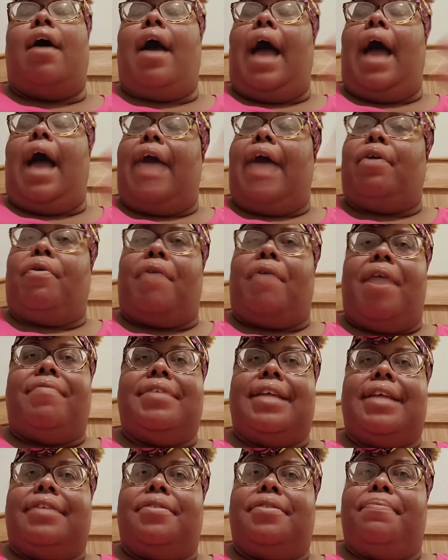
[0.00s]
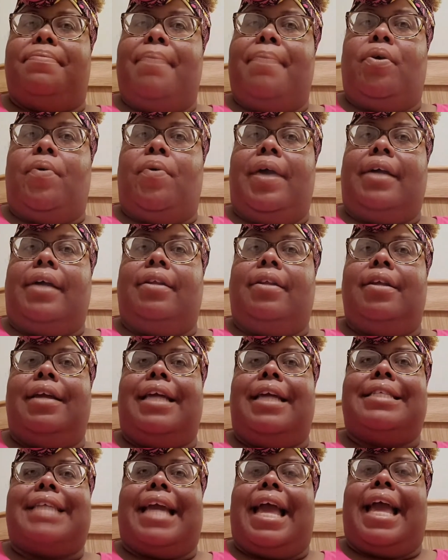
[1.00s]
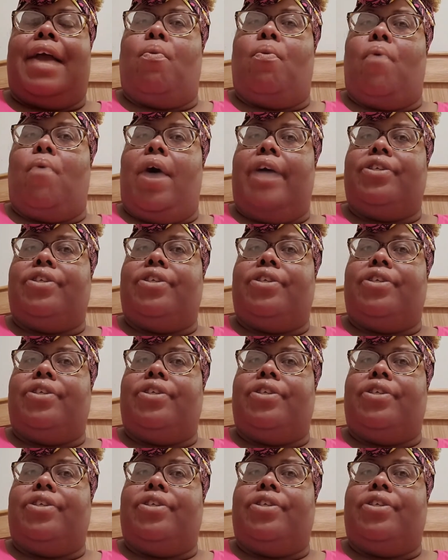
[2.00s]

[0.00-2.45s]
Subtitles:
I don't gravitate to people quickly because I kind of watch